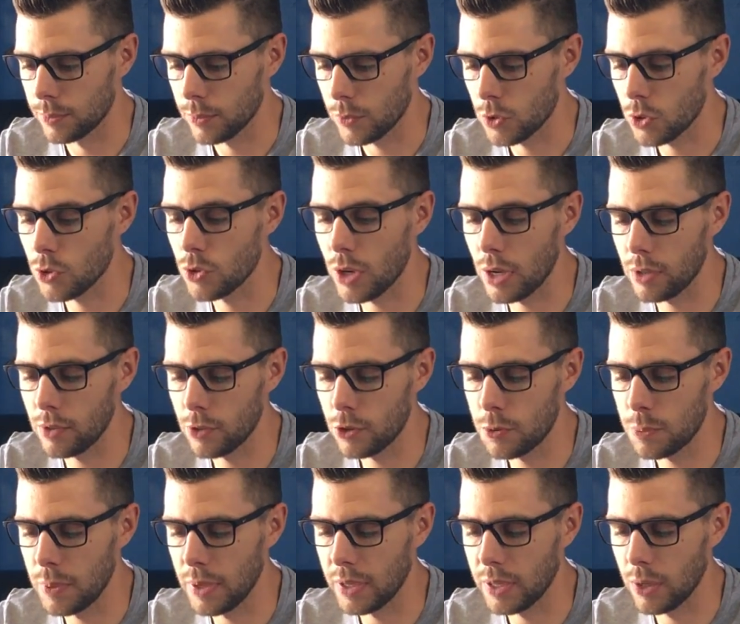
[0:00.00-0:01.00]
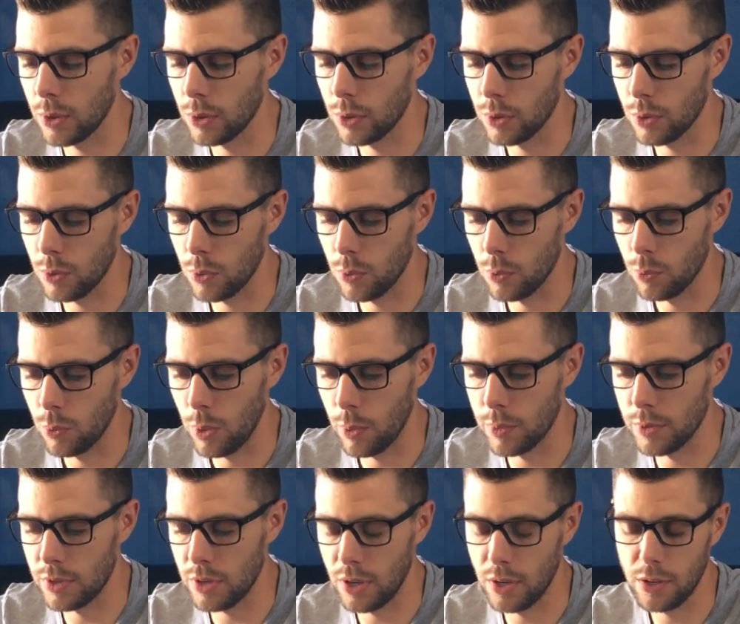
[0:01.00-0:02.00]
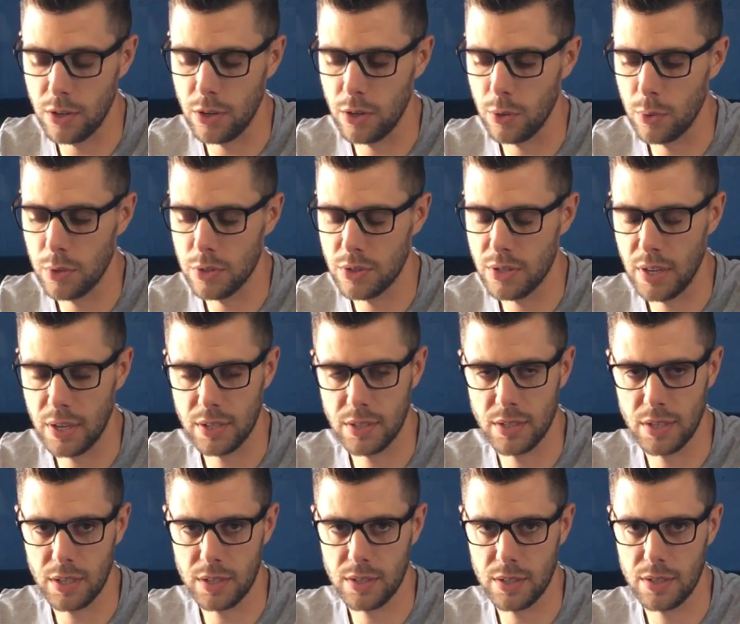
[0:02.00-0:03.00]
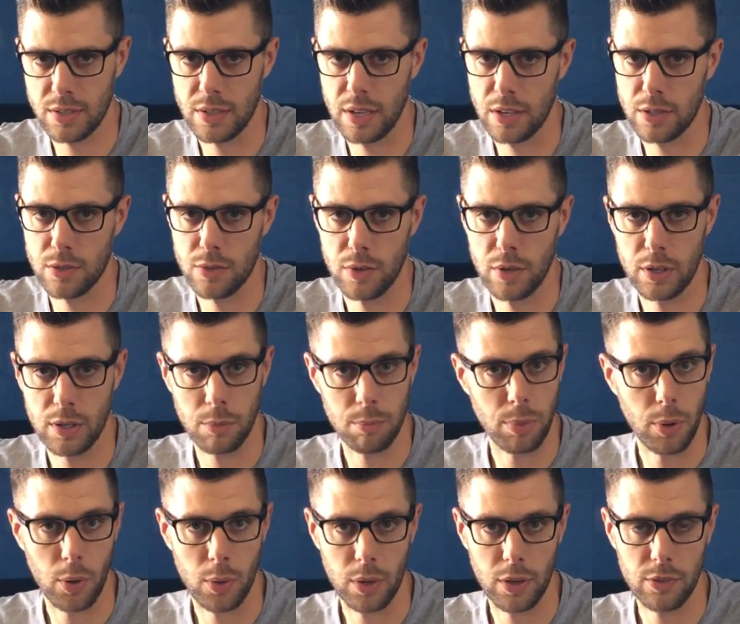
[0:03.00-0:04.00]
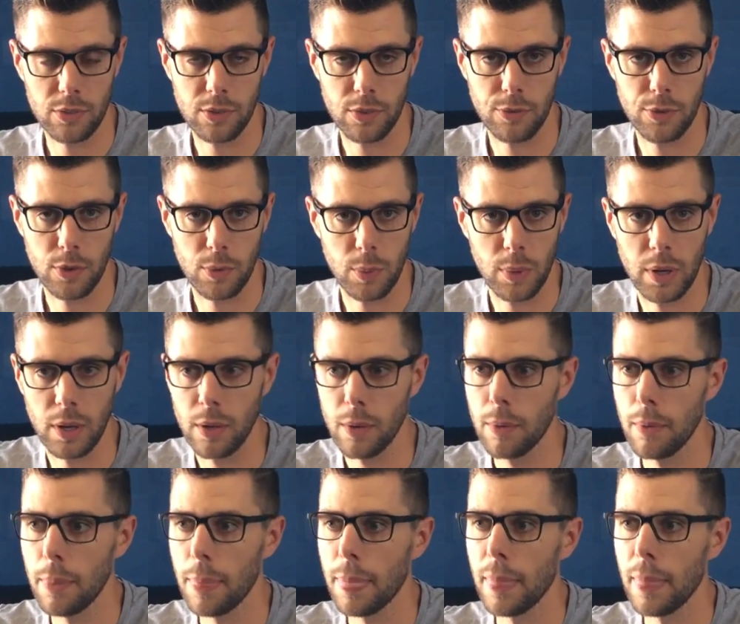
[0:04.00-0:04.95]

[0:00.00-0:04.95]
So generally speaking, what we tend to do is take 6 accessory components, if you will,